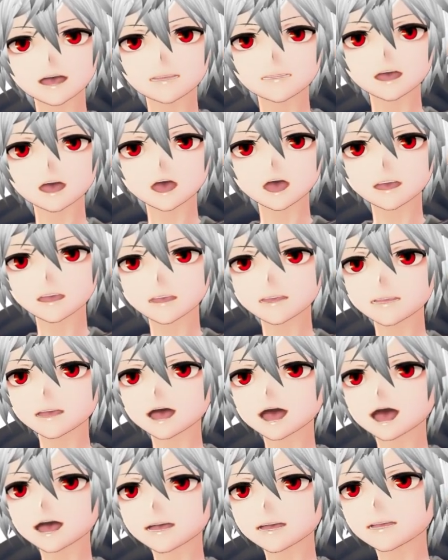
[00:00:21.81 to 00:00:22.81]
So bear in
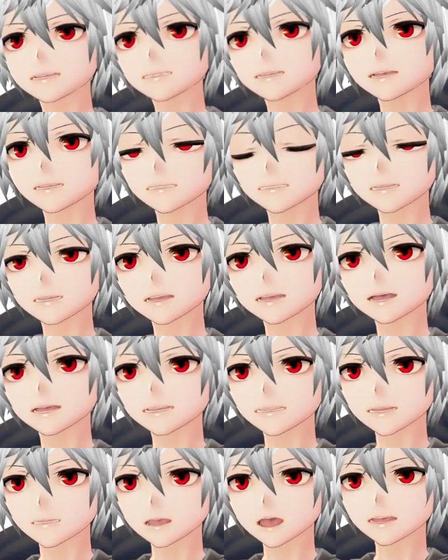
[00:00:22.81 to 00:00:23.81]
mind, this is for the
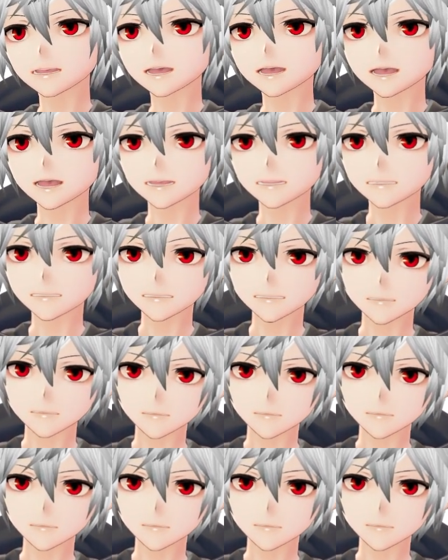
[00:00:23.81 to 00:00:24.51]
Japanese